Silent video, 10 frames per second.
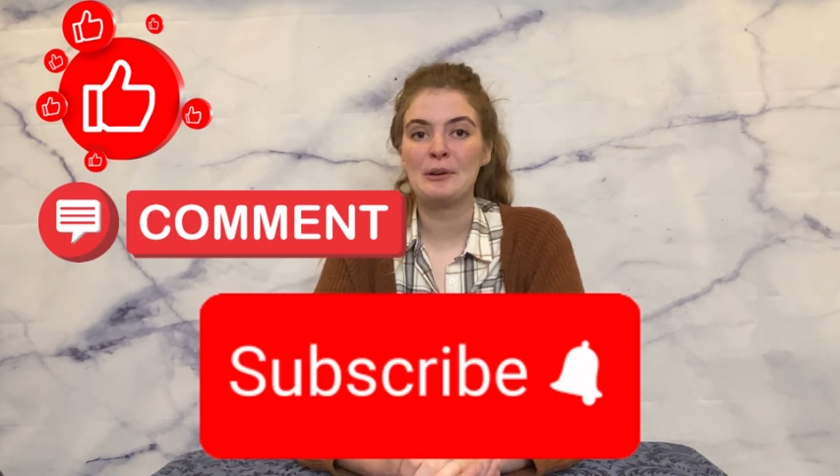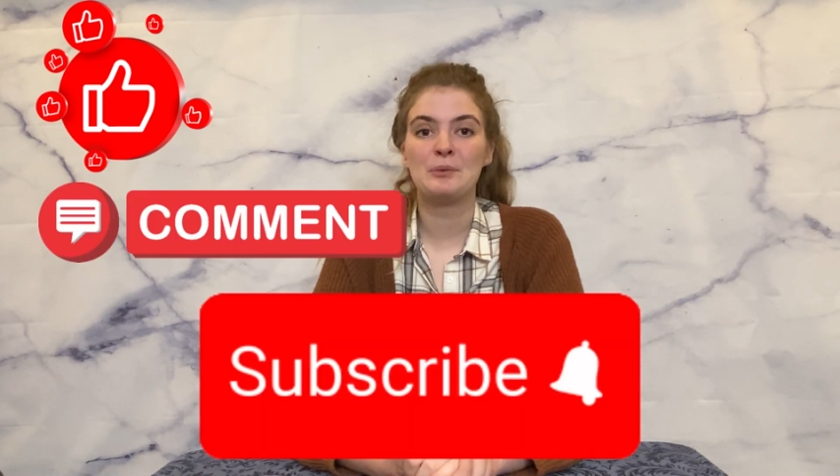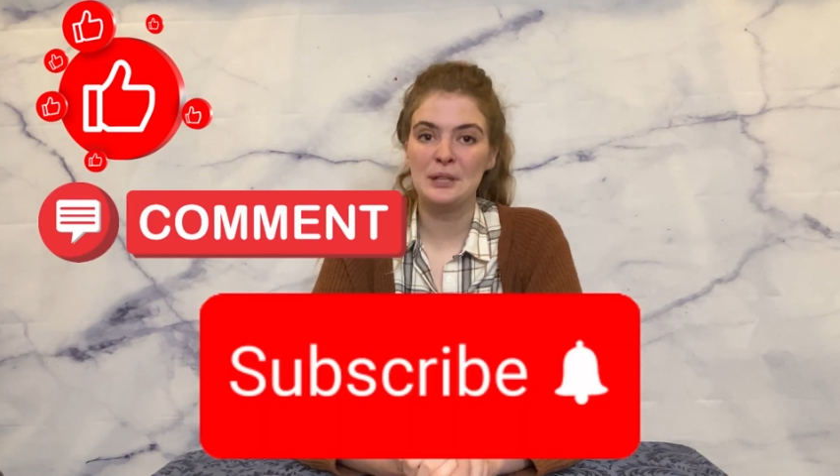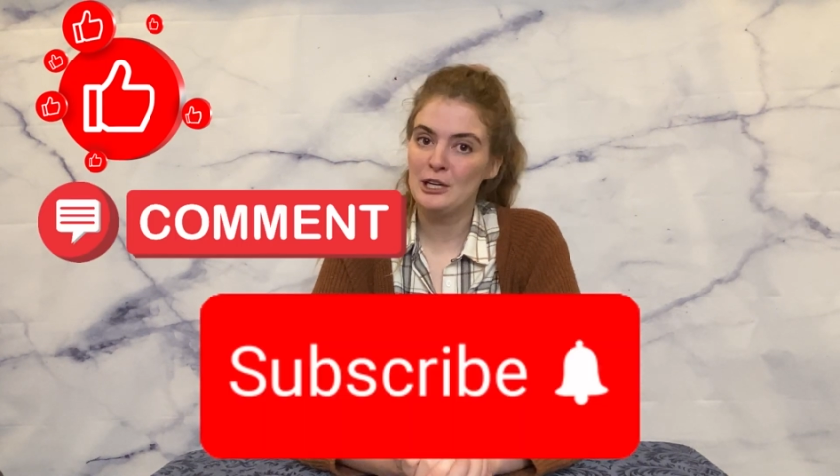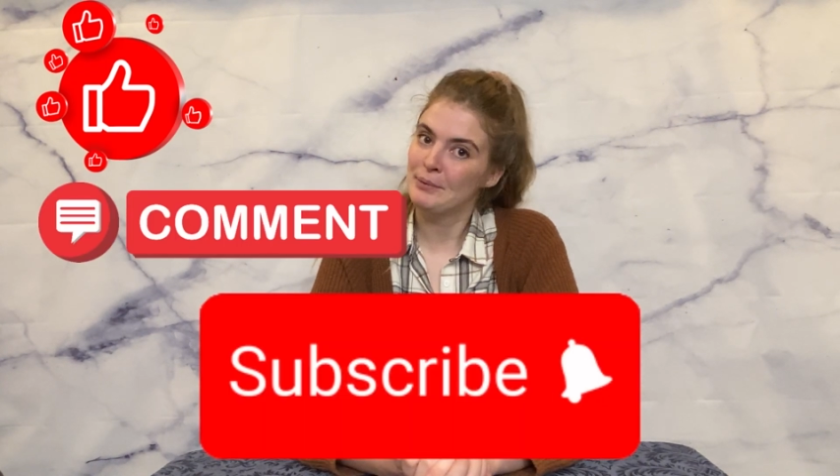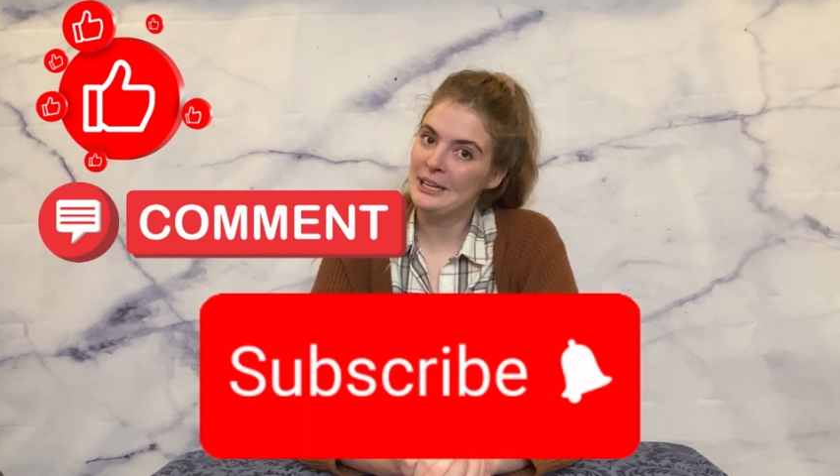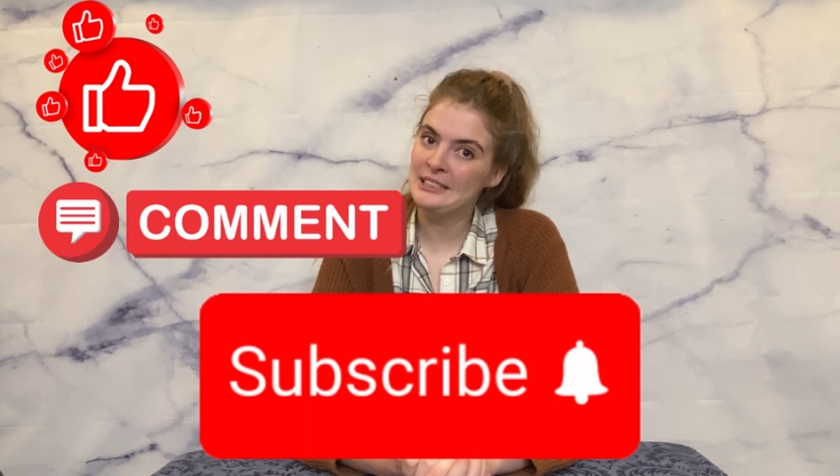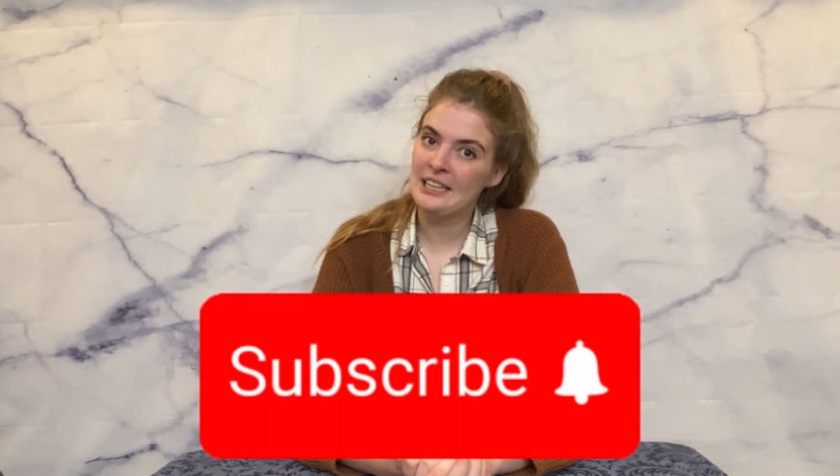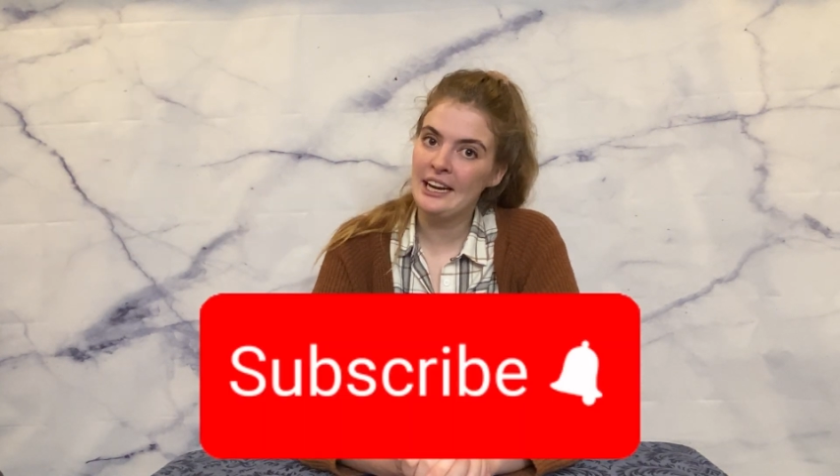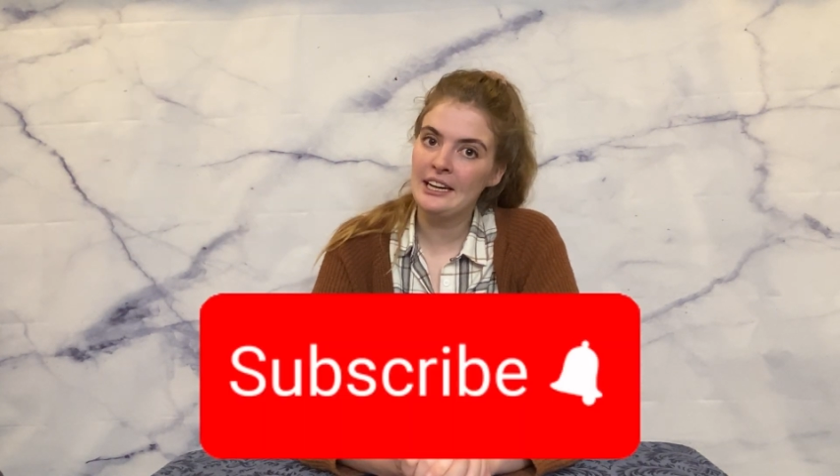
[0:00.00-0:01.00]
We really
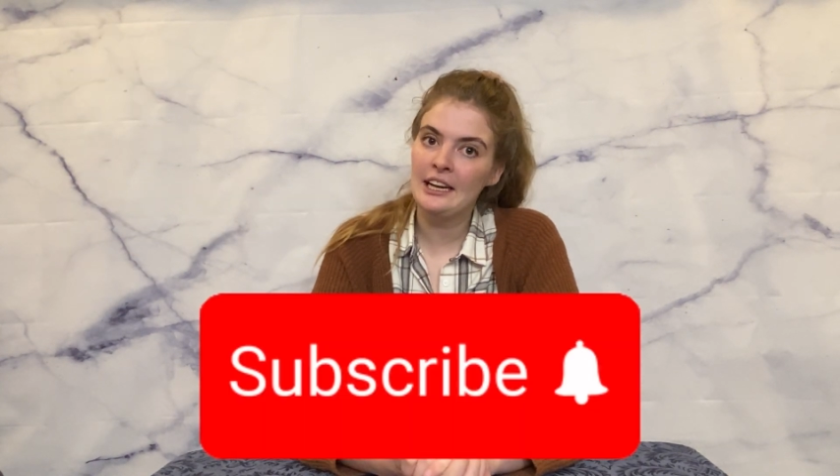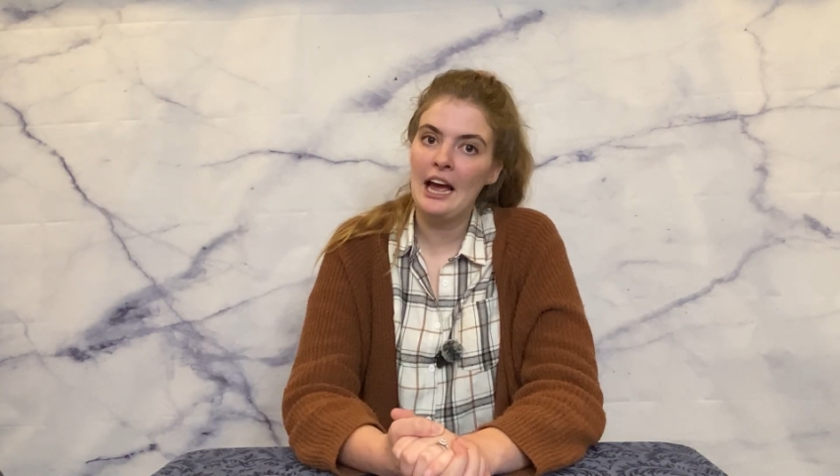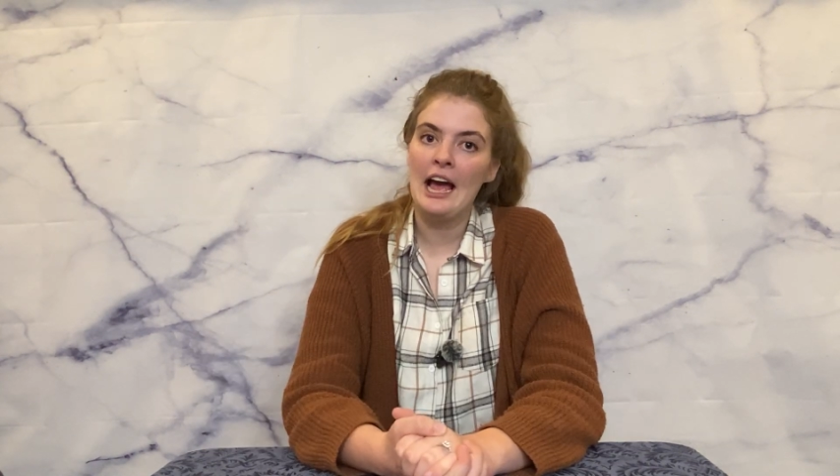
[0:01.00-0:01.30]
appreciate it,